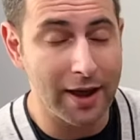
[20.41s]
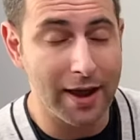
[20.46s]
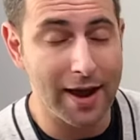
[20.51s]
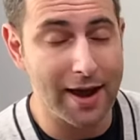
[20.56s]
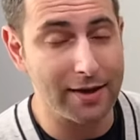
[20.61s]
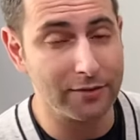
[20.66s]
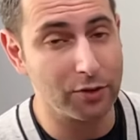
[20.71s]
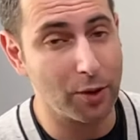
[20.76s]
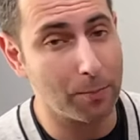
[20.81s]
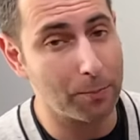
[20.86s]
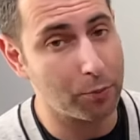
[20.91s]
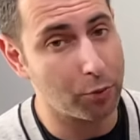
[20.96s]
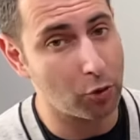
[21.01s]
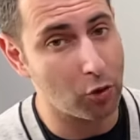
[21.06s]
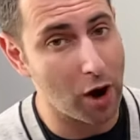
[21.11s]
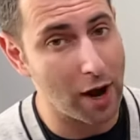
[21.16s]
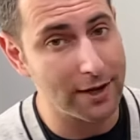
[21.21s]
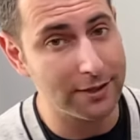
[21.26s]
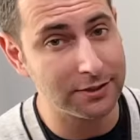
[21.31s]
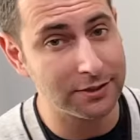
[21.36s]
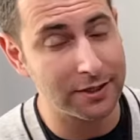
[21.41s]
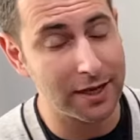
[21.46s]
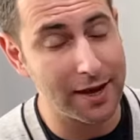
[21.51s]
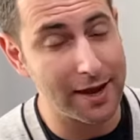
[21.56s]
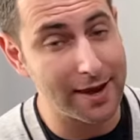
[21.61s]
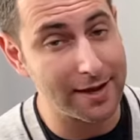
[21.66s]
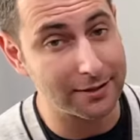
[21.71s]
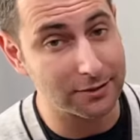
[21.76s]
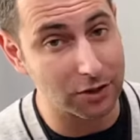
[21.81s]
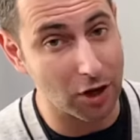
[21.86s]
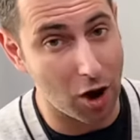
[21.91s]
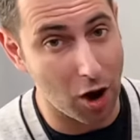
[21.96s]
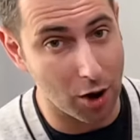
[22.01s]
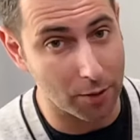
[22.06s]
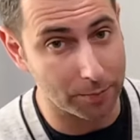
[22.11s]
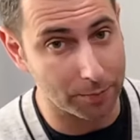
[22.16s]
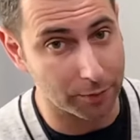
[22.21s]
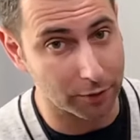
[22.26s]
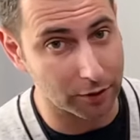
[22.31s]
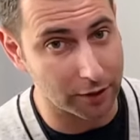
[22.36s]
and the price is
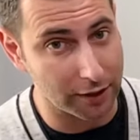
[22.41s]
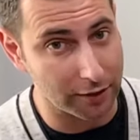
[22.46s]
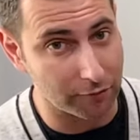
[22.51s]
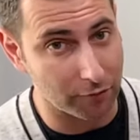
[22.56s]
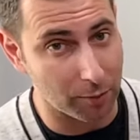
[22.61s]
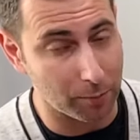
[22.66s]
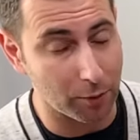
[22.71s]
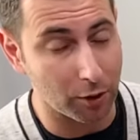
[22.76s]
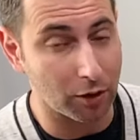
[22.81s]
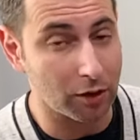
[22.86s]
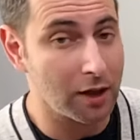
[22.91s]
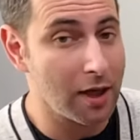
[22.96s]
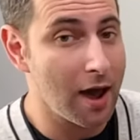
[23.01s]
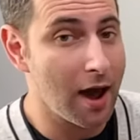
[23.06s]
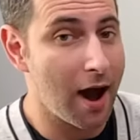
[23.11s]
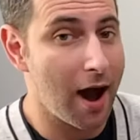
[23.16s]
unbelievable.